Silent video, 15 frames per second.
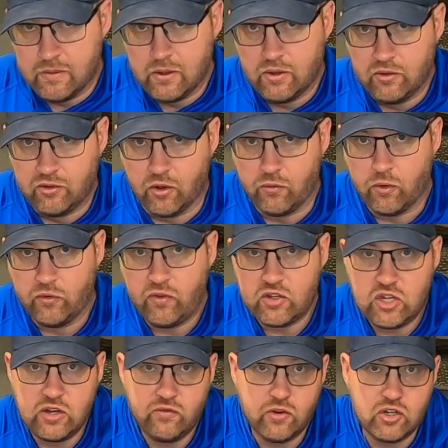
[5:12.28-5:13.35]
So if we're
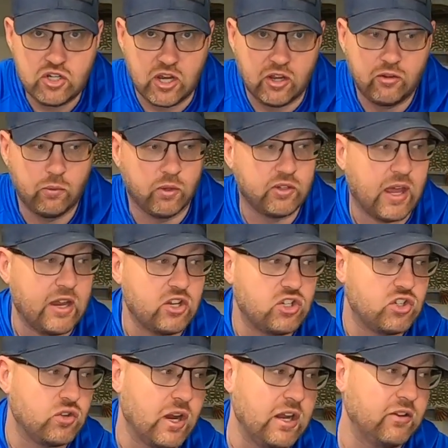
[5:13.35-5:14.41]
fishing for jigs, we'll tie
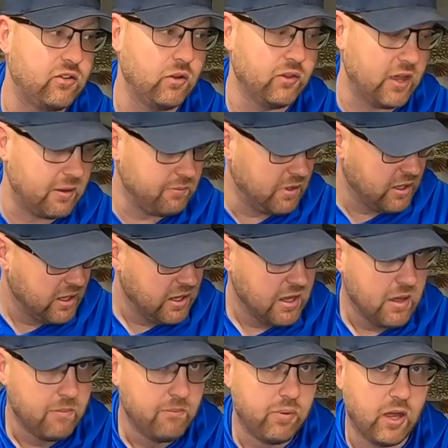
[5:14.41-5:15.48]
straight to them.
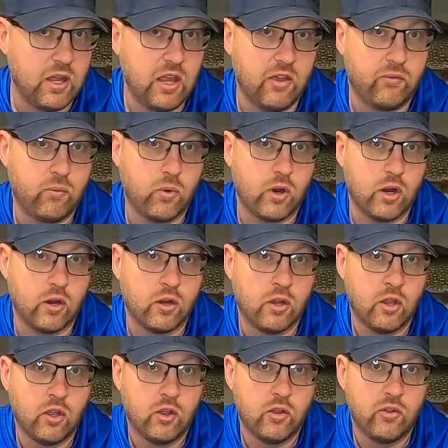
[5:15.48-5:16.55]
But if we're
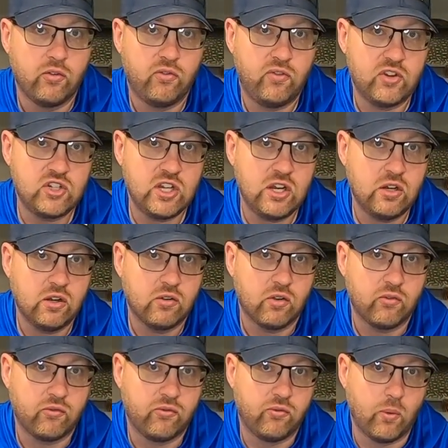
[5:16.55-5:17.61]
fishing
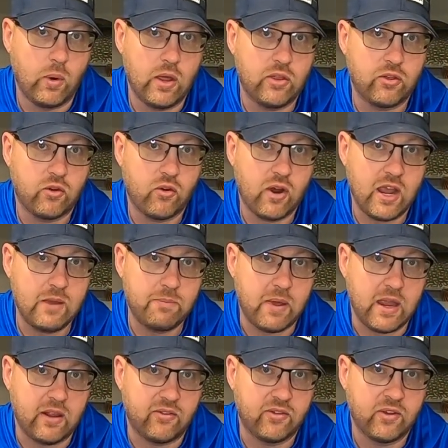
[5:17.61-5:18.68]
with
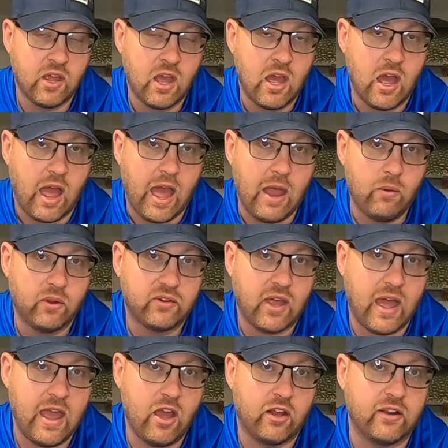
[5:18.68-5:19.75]
crankbaits, I will
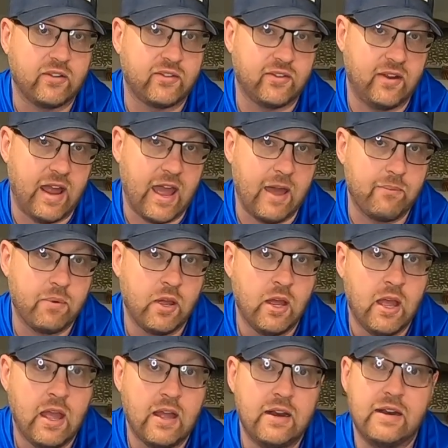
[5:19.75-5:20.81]
tie on a snap.
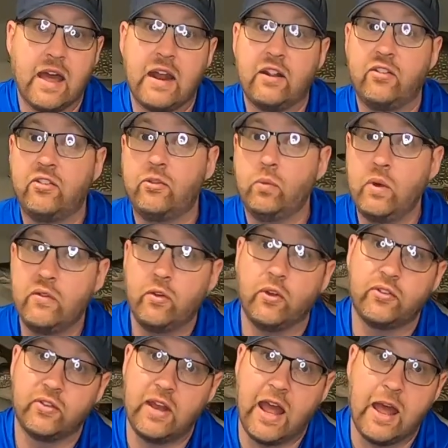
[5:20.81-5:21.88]
Not a swivel
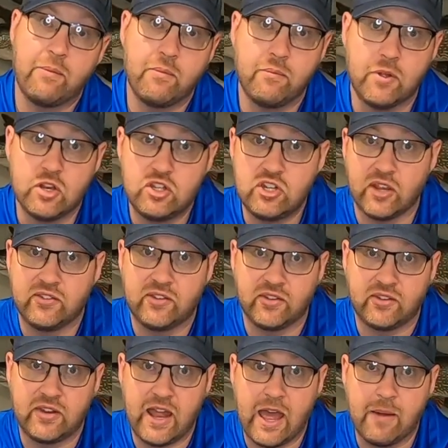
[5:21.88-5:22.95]
snap, but just a
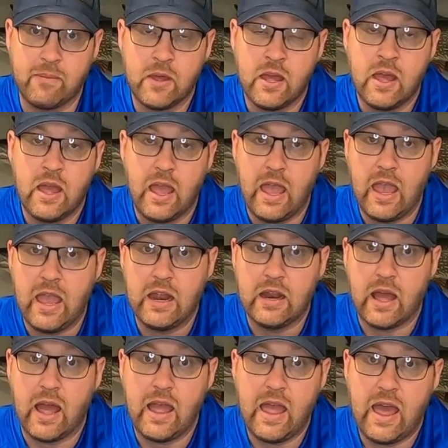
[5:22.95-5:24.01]
snap. And
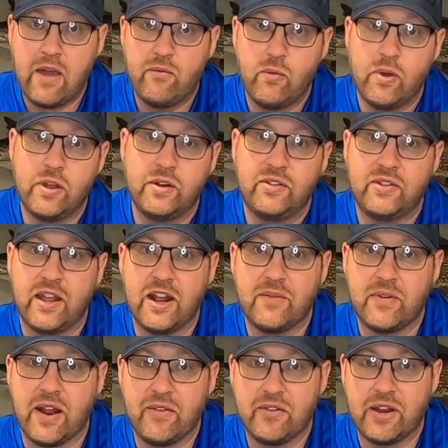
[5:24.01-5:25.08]
I have one set up, and
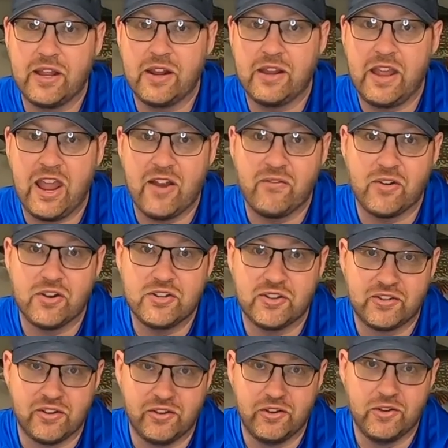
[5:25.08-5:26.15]
I'm going to get a camera just a
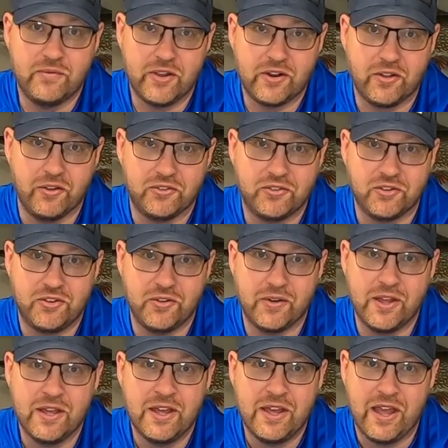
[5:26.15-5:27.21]
little bit closer to it.